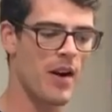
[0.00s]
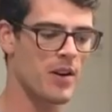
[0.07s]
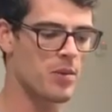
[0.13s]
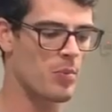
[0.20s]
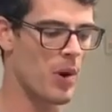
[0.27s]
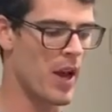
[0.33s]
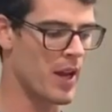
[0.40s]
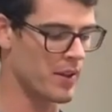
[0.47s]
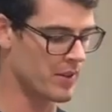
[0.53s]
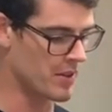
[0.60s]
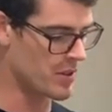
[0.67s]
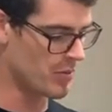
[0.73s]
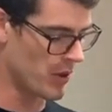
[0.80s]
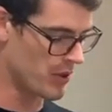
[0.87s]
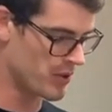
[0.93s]
Irish brand
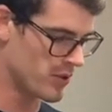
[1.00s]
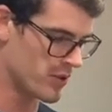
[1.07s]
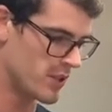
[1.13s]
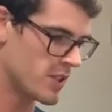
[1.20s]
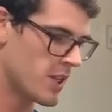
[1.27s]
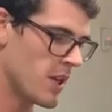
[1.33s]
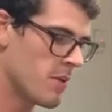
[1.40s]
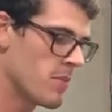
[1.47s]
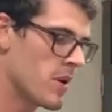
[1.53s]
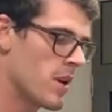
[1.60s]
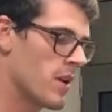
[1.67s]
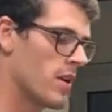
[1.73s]
that sponsors the team.